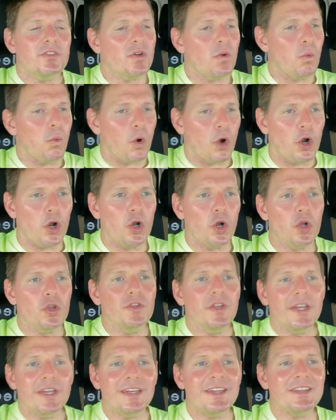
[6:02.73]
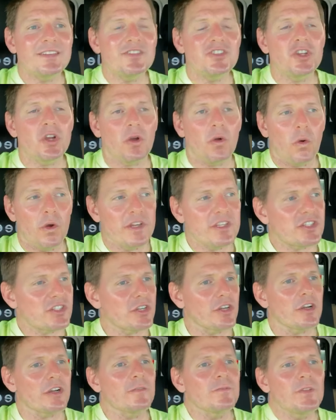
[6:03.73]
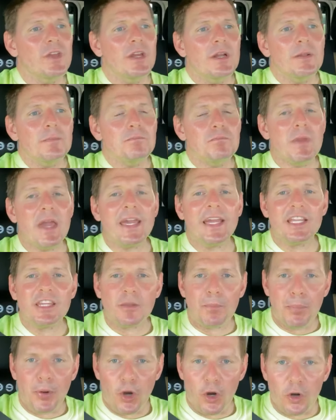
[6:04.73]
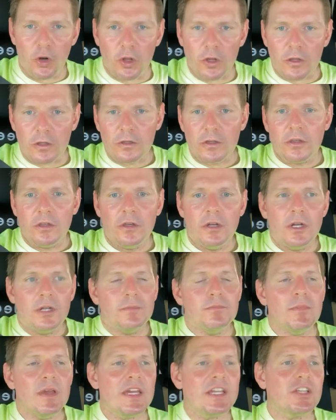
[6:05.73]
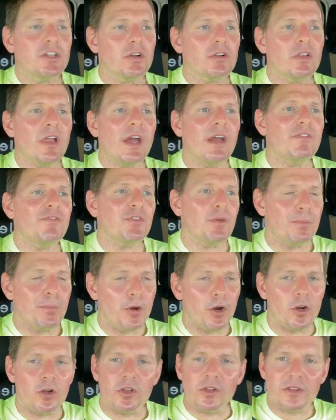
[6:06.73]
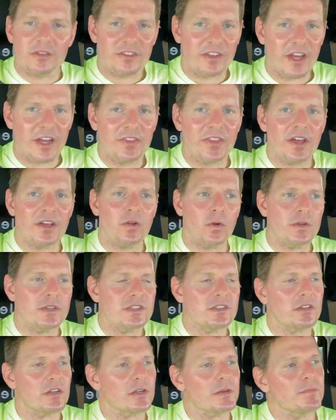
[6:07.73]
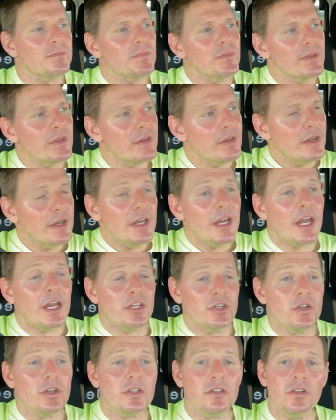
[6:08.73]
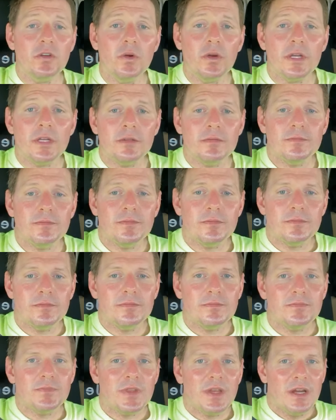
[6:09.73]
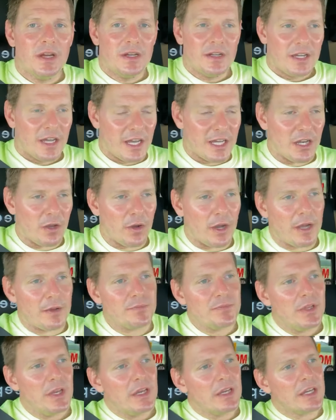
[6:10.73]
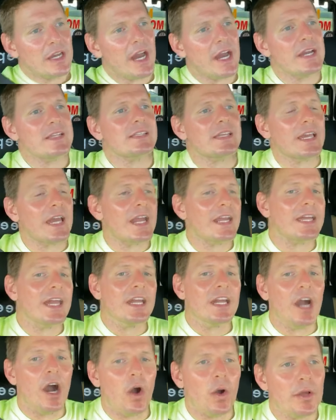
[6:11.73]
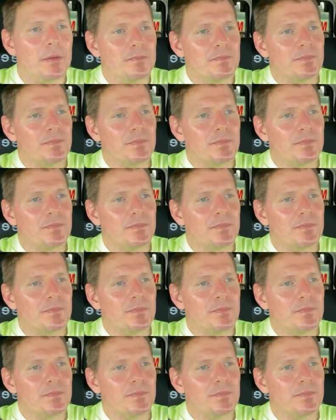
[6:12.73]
world is your oyster. Make it the pearl. Make your life the pearl inside that oyster. And you can do it. Anyway, guys, I gotta get going.